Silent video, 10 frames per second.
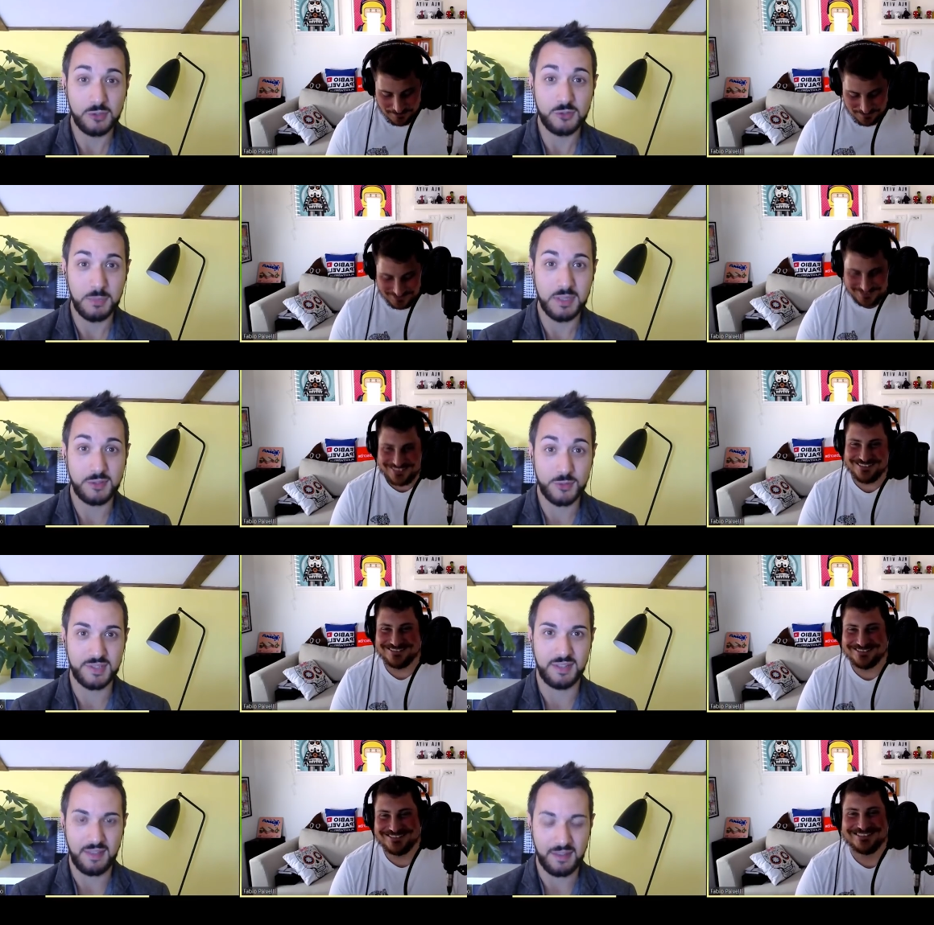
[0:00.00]
Speaker 1: a lot to me that you're
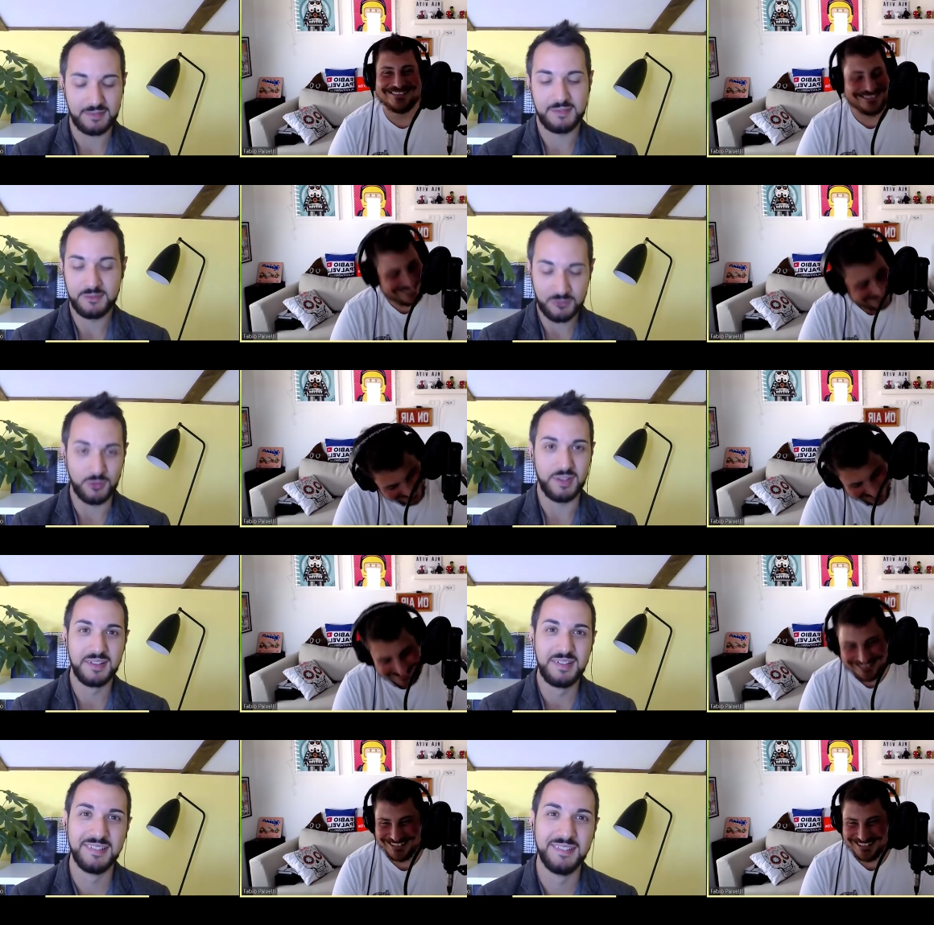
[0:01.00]
saying that, truly.
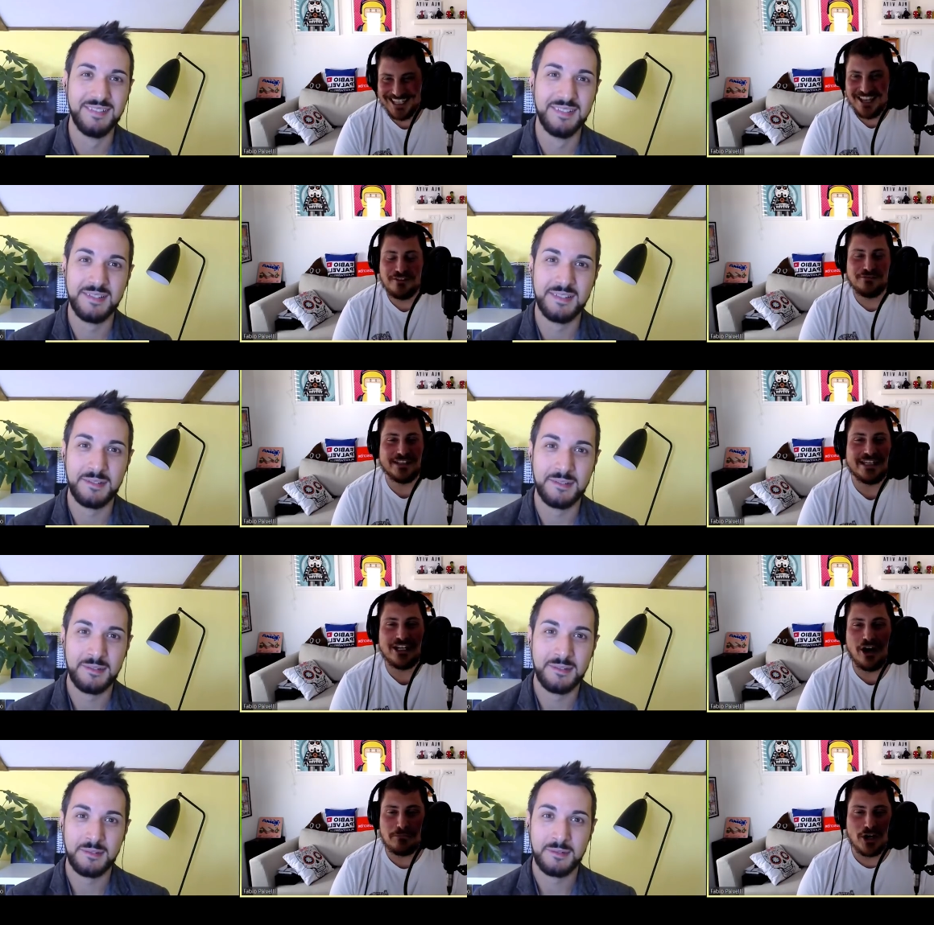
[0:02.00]

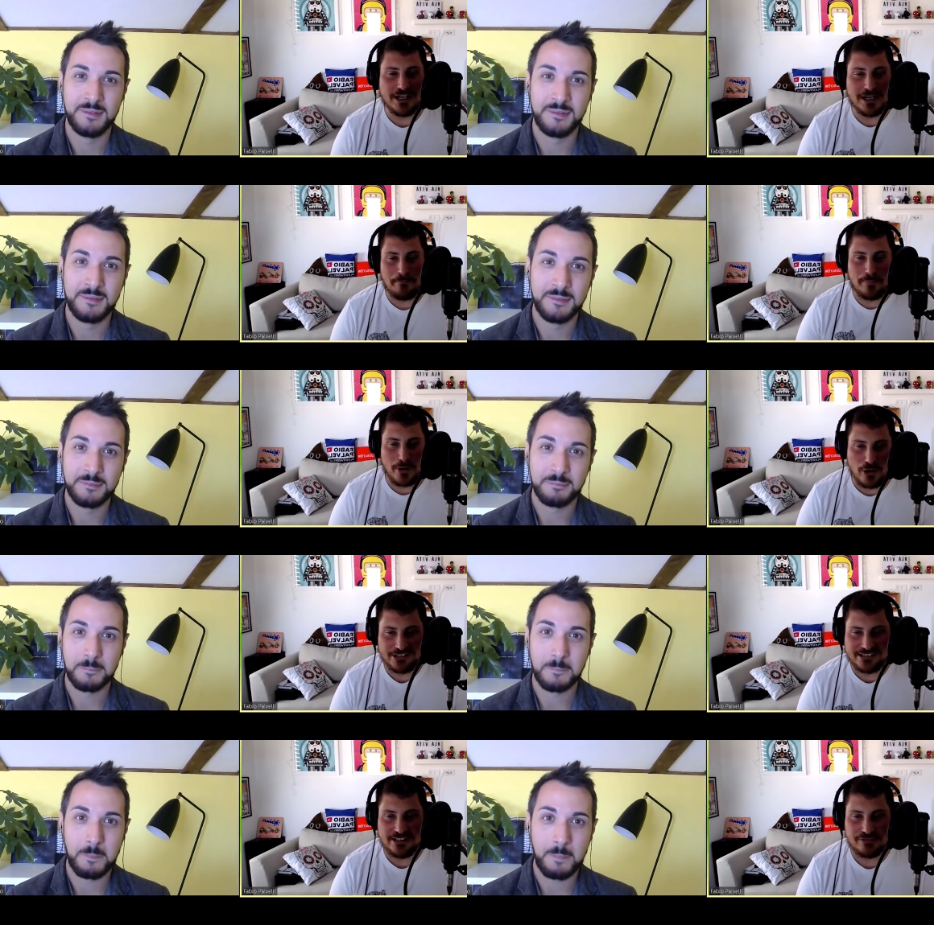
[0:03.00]
Speaker 2: Federico, I'm gonna
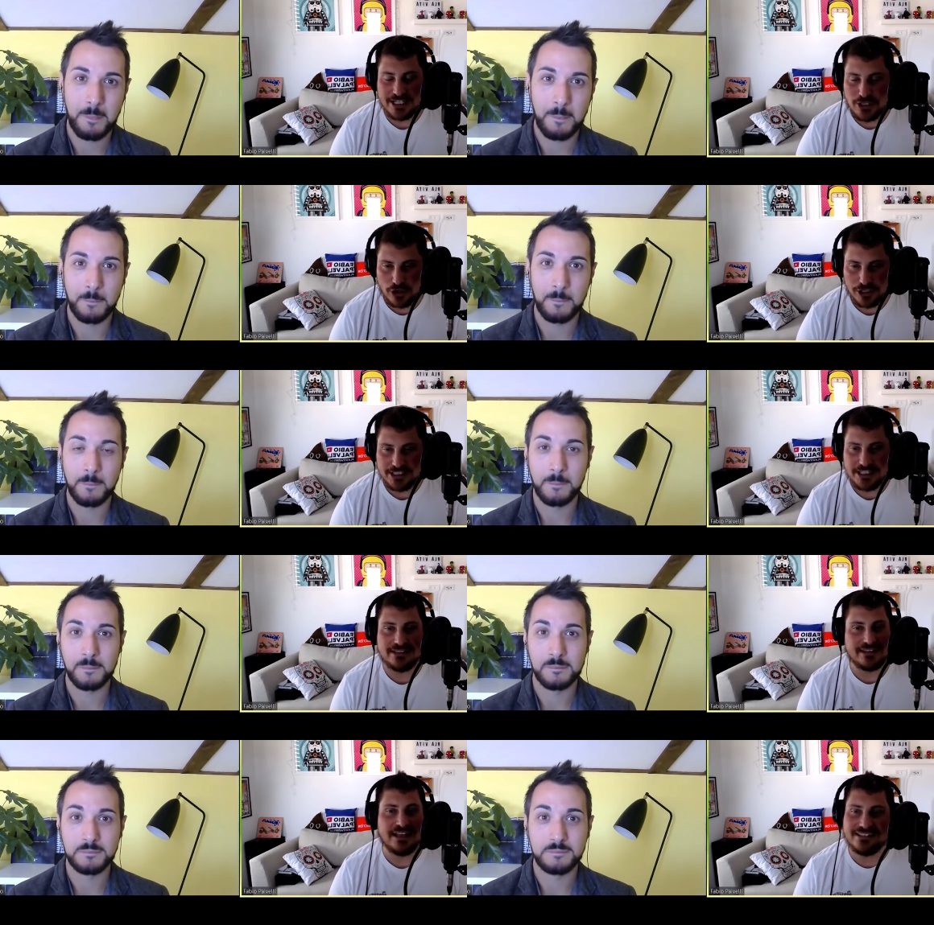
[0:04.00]
pause the
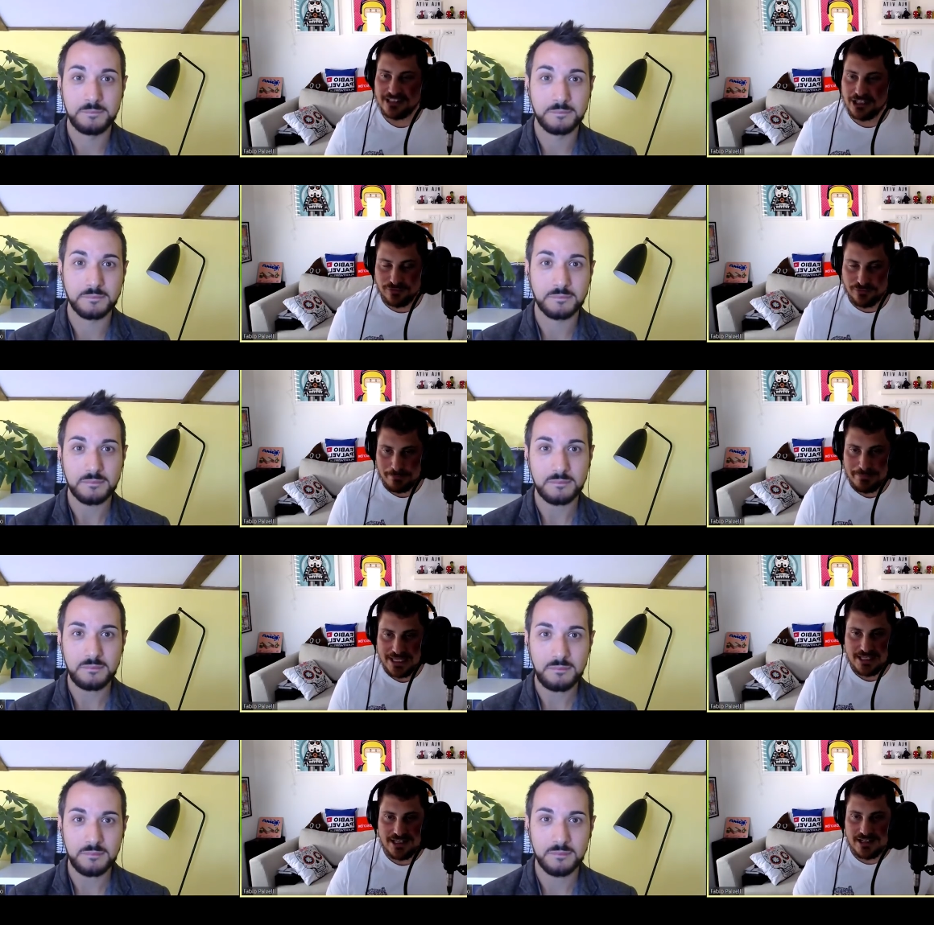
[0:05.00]
recording. Thanks a lot for
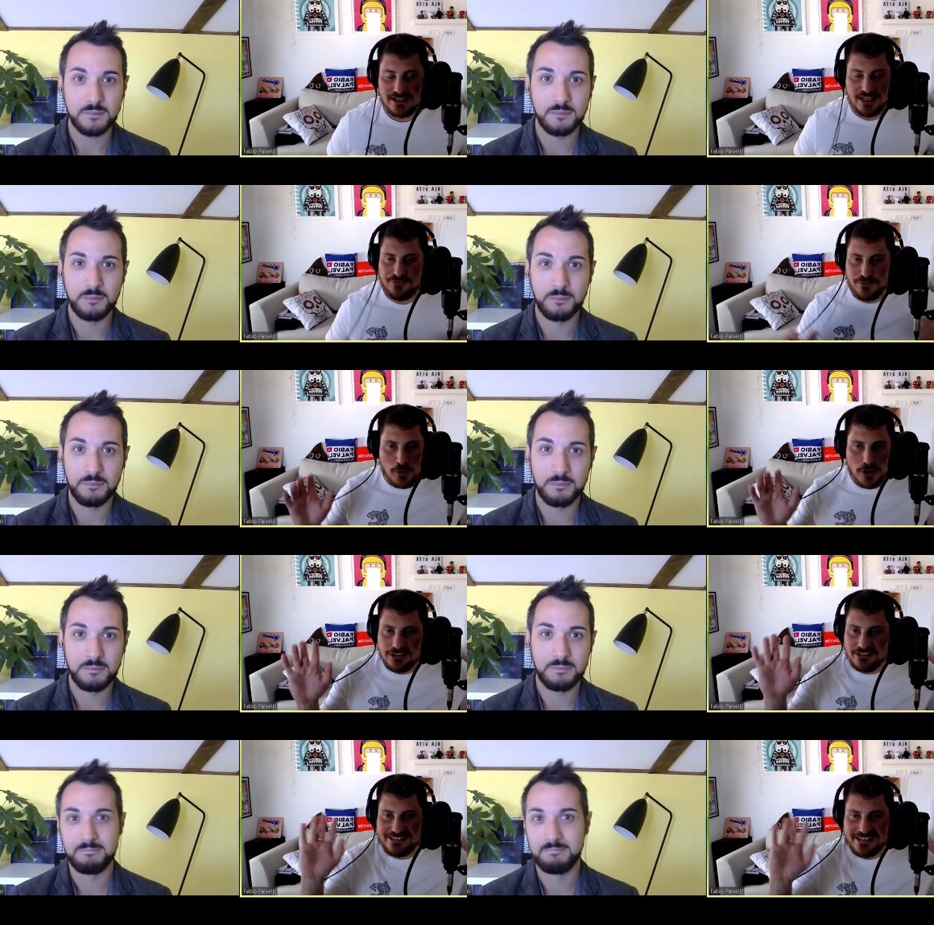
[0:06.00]
being here. If you
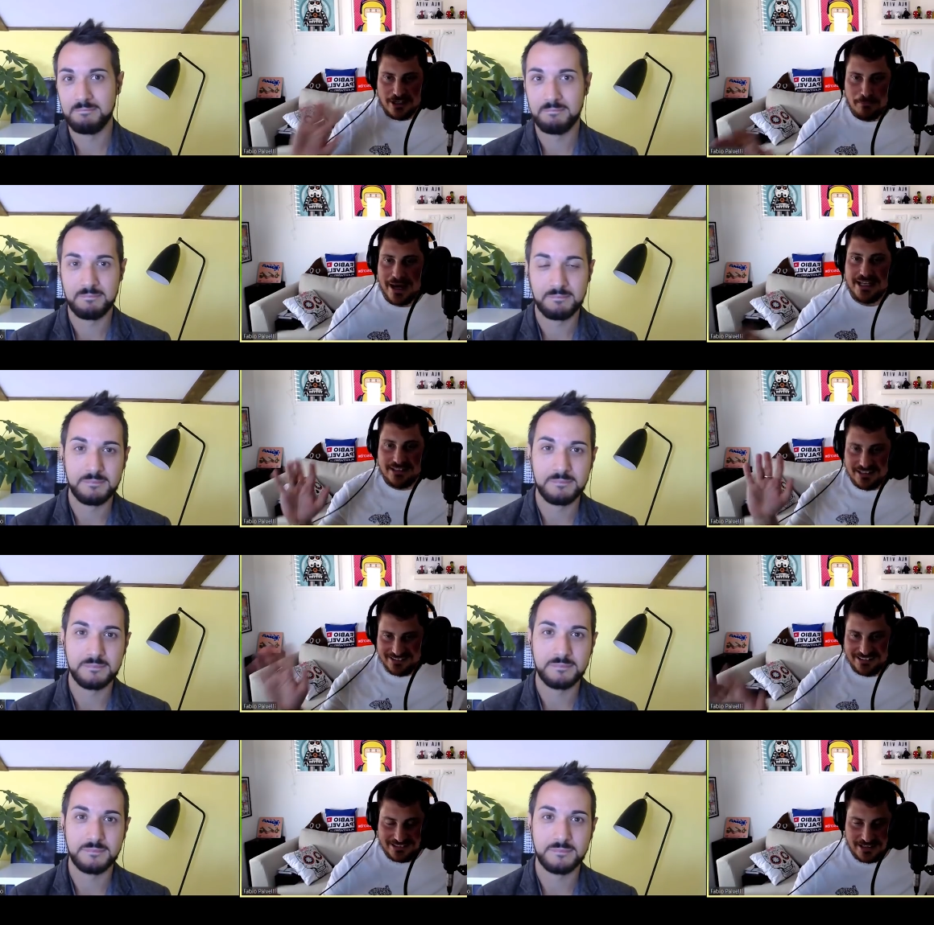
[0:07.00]
want to say goodbye,
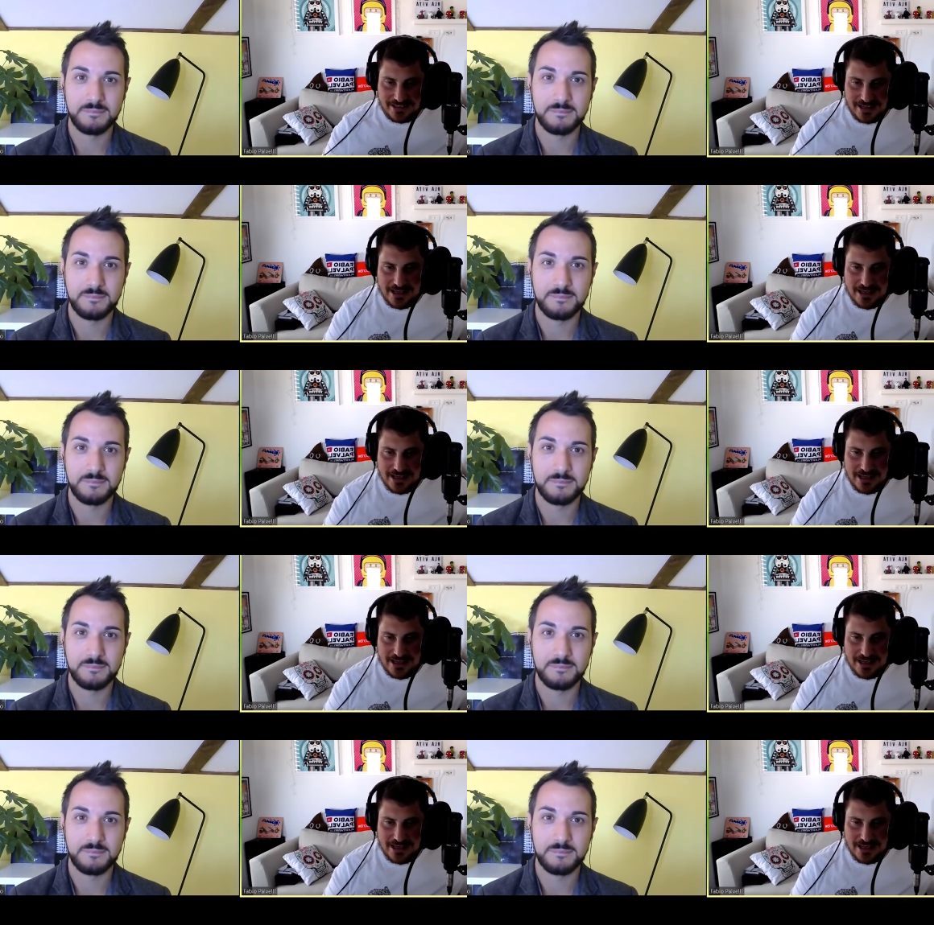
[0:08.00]
this is the